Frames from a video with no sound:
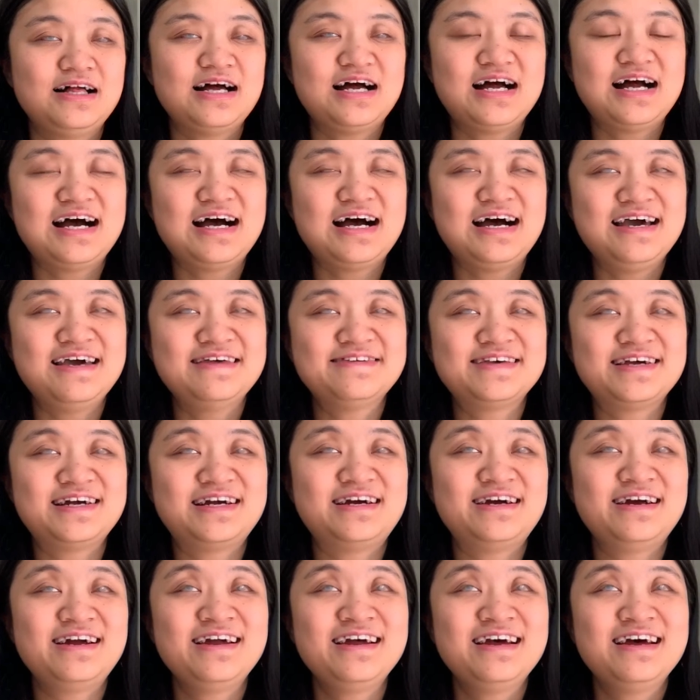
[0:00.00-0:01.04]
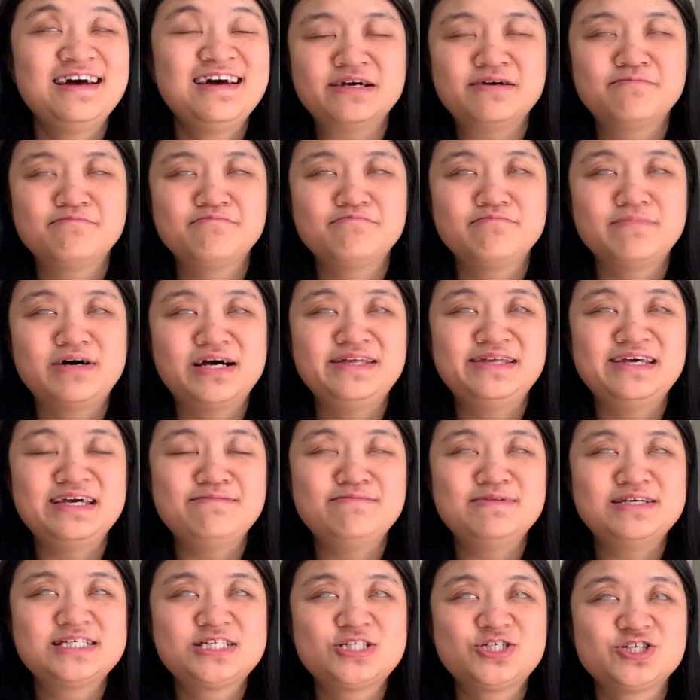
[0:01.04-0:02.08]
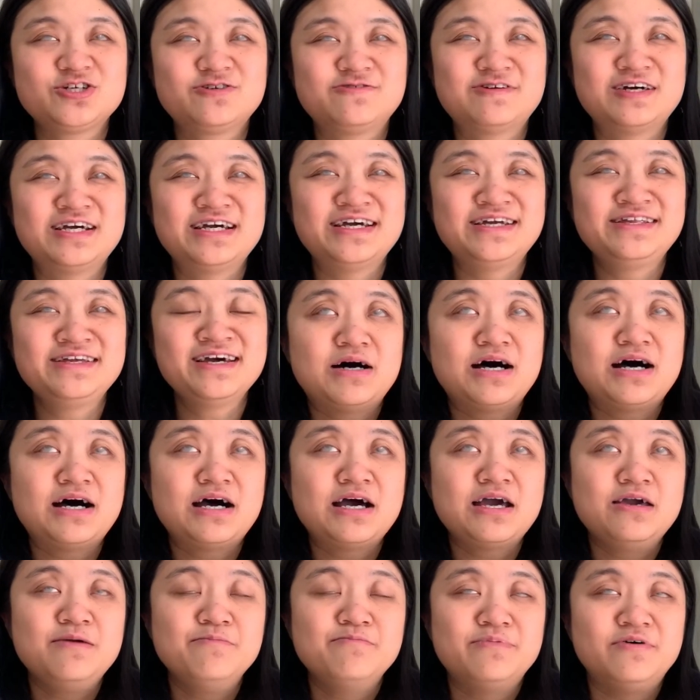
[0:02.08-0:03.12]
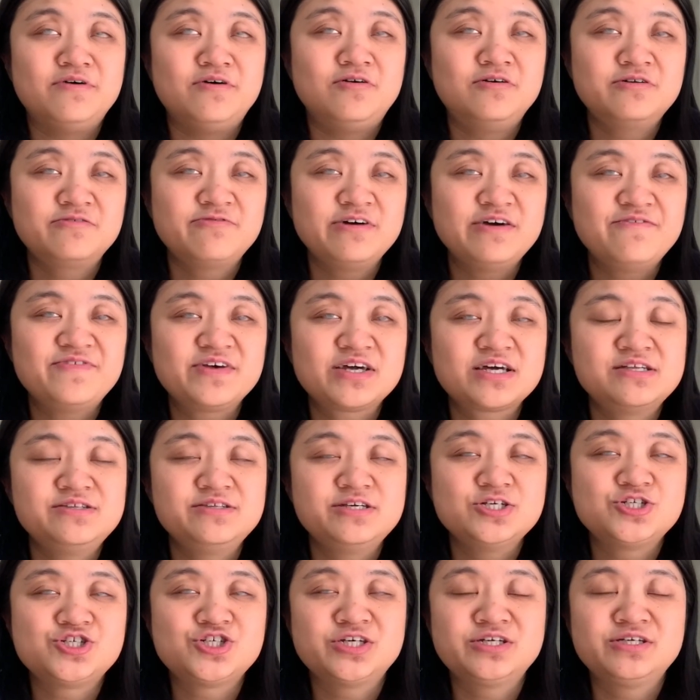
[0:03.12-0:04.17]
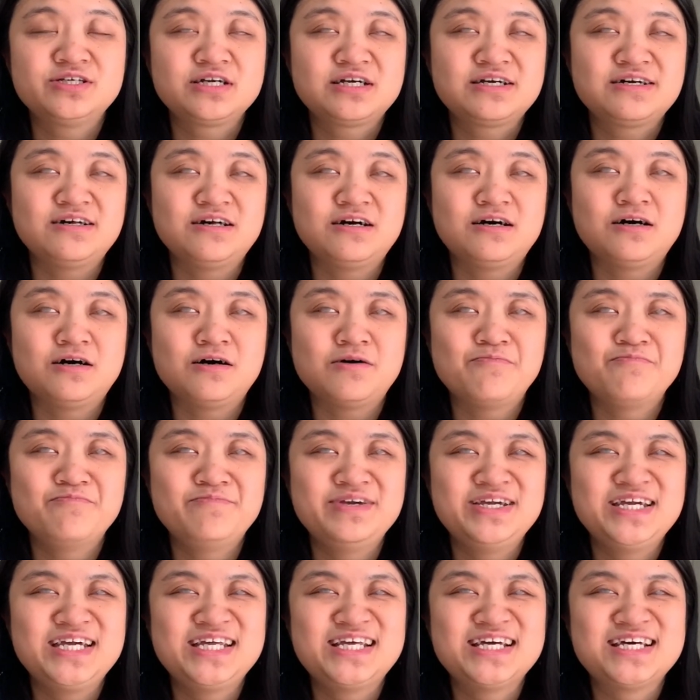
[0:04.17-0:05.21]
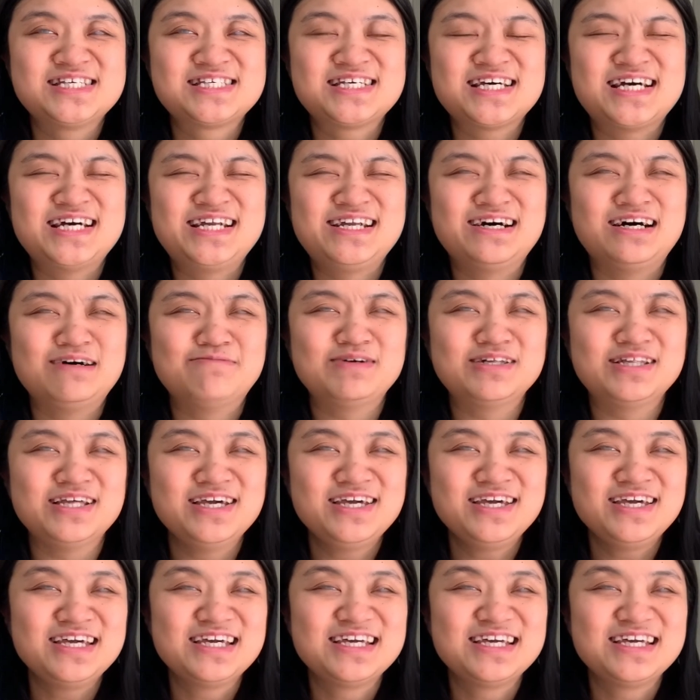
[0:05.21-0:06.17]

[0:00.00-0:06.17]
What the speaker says: Hi there, my name is Joanne. I born with the condition called Peters anomaly.